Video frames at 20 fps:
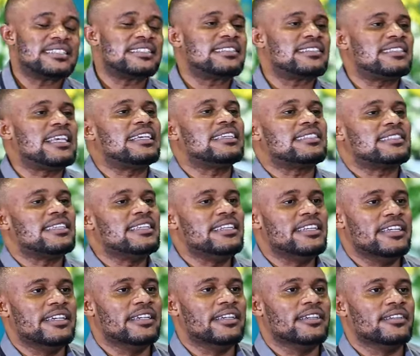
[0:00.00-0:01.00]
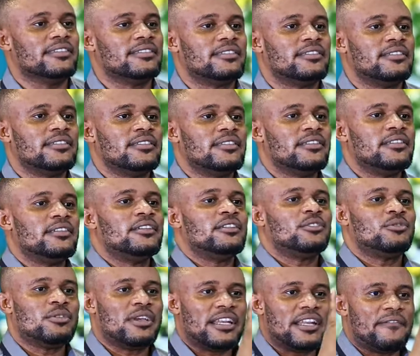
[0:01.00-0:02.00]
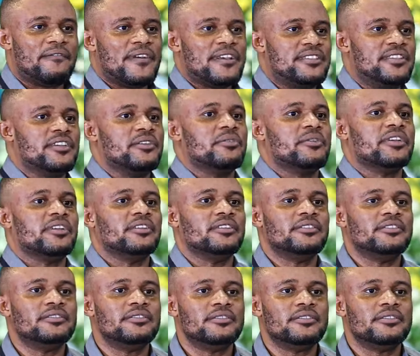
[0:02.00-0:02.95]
16 years to get a first degree.